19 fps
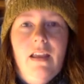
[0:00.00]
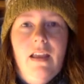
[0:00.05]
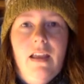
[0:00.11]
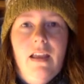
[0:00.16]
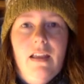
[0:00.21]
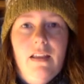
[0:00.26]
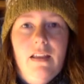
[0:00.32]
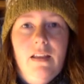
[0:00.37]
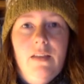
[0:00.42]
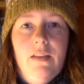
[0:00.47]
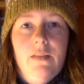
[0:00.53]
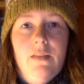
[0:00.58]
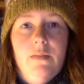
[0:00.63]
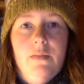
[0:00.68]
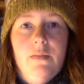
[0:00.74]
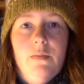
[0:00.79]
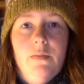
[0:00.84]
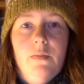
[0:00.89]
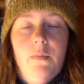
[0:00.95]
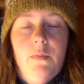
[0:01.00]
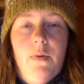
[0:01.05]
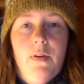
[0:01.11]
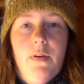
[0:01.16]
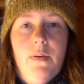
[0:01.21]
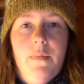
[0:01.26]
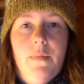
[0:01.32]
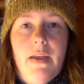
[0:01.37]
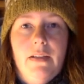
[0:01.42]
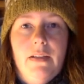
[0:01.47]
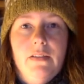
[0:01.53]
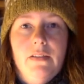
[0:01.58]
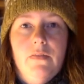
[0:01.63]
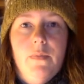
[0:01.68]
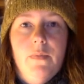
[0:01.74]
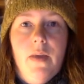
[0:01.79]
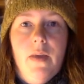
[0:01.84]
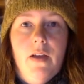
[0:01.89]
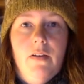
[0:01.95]
Hello, welcome back to
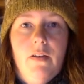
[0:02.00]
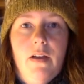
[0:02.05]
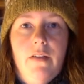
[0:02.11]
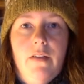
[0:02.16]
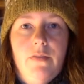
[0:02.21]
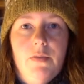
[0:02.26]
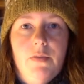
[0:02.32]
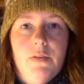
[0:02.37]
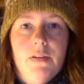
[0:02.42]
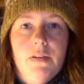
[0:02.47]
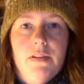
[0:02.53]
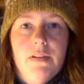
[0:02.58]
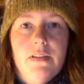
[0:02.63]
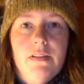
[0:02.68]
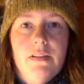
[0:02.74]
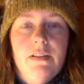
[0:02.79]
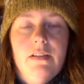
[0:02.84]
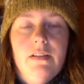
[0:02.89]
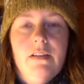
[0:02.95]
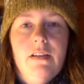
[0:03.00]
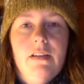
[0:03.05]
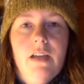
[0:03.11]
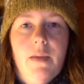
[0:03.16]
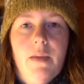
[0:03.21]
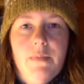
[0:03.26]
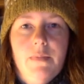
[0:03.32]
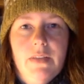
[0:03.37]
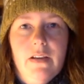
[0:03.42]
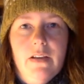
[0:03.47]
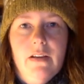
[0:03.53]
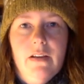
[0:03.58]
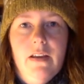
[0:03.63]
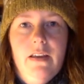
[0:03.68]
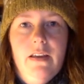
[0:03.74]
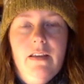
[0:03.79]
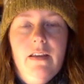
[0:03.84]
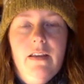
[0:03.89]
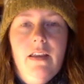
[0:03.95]
Vermont Craft Tours. I'm
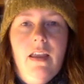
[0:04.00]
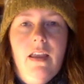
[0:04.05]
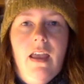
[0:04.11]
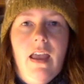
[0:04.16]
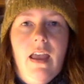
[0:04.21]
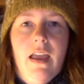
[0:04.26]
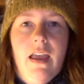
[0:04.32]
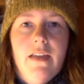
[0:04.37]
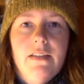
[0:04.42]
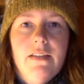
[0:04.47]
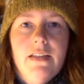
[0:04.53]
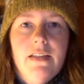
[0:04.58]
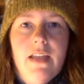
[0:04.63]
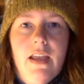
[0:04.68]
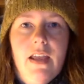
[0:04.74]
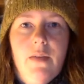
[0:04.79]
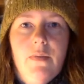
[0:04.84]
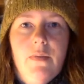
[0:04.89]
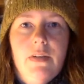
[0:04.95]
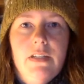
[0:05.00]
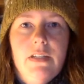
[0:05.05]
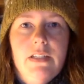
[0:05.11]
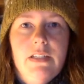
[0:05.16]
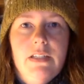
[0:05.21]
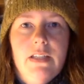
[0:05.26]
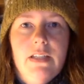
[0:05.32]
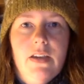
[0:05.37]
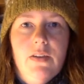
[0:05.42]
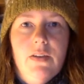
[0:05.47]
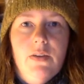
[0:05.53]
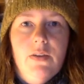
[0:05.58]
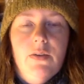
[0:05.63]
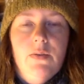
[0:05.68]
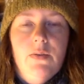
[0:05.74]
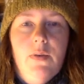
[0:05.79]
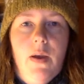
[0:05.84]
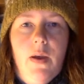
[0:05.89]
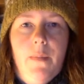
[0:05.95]
Sarah, and today I wanted to tell
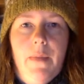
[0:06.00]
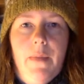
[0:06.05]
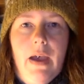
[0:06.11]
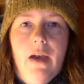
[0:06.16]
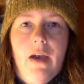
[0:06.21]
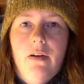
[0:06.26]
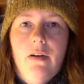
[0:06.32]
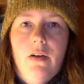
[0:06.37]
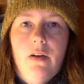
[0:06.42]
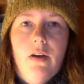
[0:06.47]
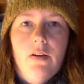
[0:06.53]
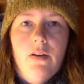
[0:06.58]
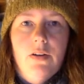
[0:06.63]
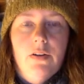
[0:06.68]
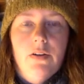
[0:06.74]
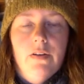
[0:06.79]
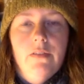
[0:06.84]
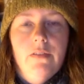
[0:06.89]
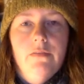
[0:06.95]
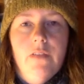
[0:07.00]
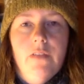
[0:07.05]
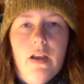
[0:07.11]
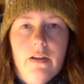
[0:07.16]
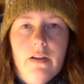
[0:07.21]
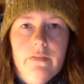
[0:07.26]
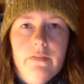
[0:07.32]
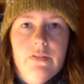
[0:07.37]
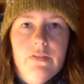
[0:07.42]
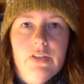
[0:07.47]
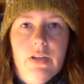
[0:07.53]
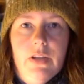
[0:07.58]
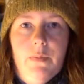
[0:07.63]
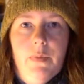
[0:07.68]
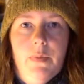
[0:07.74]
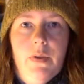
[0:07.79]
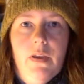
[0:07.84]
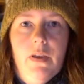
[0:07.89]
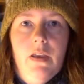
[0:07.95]
you about our current flock of sheep.
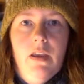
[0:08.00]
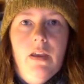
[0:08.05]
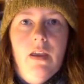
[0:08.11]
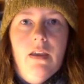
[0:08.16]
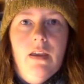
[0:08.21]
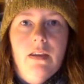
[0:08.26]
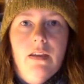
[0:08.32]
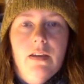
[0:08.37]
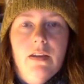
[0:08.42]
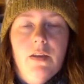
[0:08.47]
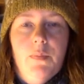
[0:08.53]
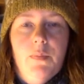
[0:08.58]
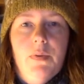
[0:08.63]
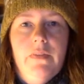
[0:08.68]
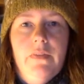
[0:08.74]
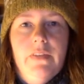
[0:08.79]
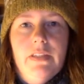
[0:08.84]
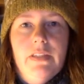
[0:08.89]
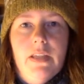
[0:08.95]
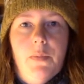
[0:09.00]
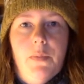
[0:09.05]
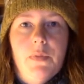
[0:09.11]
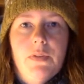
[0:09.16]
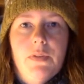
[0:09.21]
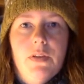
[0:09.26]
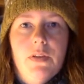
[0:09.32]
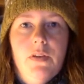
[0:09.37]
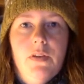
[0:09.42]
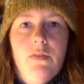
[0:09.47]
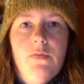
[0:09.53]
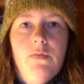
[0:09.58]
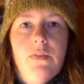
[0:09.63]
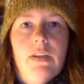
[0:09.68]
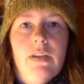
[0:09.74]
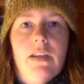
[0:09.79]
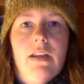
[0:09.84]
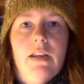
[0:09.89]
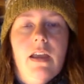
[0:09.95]
In a previous episode,
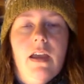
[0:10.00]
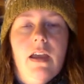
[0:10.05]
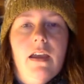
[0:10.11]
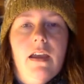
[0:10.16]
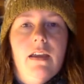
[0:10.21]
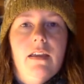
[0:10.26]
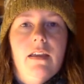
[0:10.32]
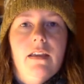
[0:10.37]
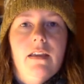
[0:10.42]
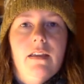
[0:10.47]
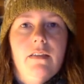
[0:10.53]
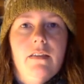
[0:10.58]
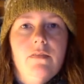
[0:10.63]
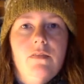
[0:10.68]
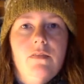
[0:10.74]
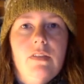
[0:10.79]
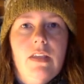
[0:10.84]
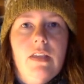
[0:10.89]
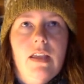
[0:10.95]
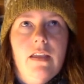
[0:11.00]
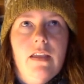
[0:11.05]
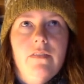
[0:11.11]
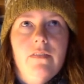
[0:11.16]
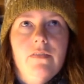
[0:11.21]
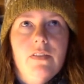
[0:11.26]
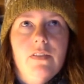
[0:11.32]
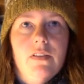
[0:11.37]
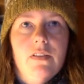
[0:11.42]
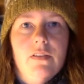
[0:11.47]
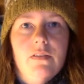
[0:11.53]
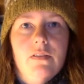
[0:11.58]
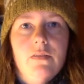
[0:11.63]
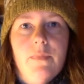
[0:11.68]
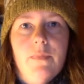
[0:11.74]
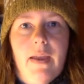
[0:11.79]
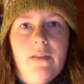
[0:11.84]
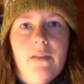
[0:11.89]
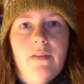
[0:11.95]
Rick and I gave the little
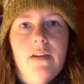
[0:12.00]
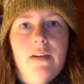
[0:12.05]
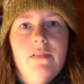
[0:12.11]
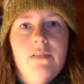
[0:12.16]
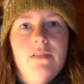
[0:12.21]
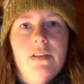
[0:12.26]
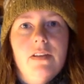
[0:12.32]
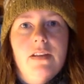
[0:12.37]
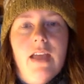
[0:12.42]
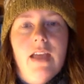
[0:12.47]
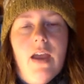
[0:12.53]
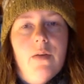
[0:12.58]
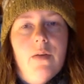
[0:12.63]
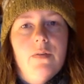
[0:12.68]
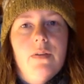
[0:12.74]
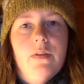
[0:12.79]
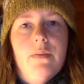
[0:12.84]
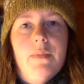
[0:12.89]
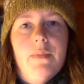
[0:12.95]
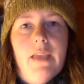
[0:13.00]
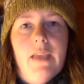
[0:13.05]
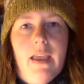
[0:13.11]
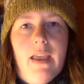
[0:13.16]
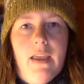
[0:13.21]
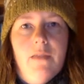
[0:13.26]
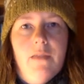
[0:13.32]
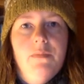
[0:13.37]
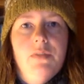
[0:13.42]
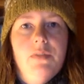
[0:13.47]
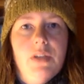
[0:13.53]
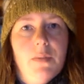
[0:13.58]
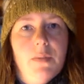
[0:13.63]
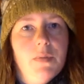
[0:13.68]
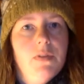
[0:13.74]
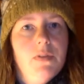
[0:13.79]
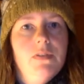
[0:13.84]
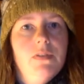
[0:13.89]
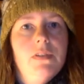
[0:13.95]
background on how we became
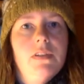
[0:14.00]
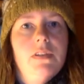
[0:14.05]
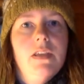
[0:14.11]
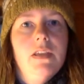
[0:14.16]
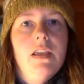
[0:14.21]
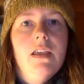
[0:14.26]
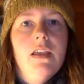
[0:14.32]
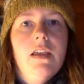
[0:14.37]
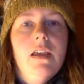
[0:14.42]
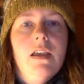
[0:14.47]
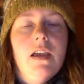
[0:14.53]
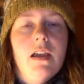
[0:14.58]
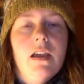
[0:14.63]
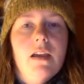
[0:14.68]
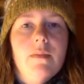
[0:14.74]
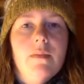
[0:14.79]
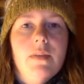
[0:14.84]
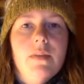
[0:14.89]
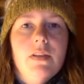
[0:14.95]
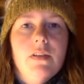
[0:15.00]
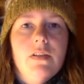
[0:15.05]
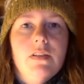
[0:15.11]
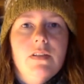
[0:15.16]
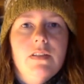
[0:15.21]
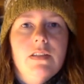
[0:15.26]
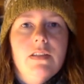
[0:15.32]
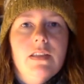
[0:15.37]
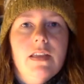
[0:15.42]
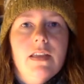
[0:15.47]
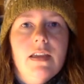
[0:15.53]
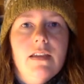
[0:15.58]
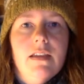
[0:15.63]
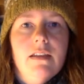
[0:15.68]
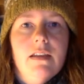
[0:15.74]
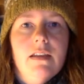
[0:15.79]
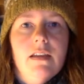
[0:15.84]
shepherds, and you can see that,